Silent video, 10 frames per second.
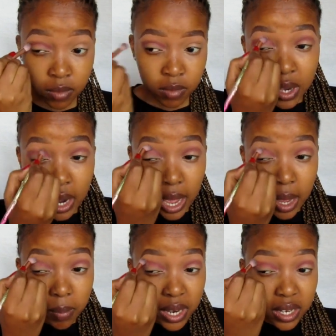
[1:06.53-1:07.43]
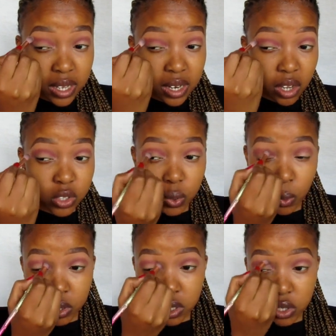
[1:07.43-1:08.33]
Then I am blending it out
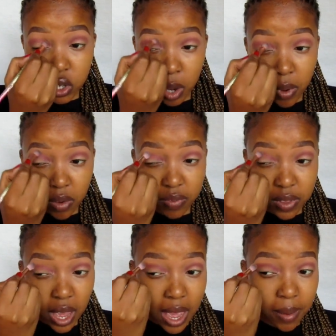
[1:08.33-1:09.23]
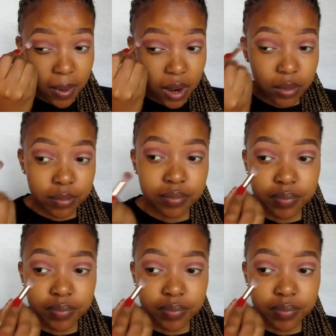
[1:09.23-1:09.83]
towards the top of the eyebrow.